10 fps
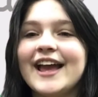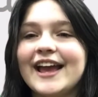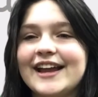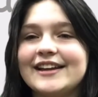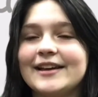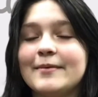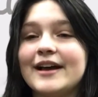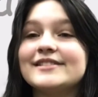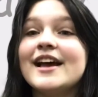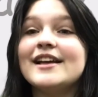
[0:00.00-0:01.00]
Hey,
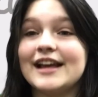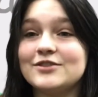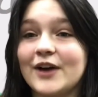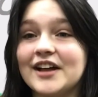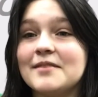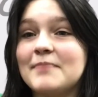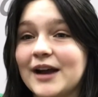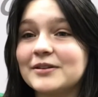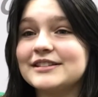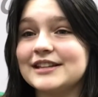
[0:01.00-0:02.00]
DMS. It's Rylan
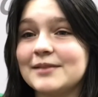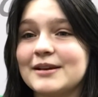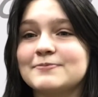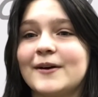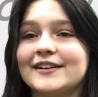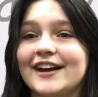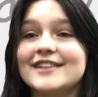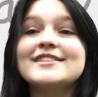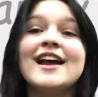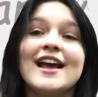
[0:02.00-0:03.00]
back with the DMS
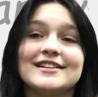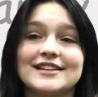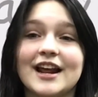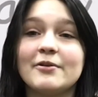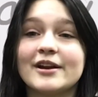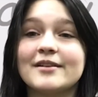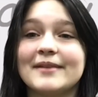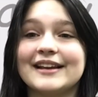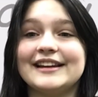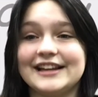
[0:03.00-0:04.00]
podcast. Today we're going to
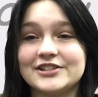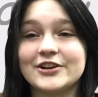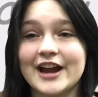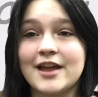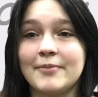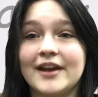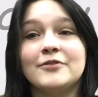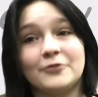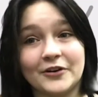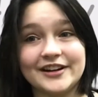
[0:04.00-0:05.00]
make an Easter headband
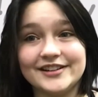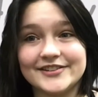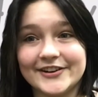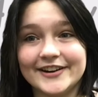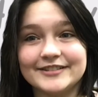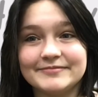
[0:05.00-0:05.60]
for Easter.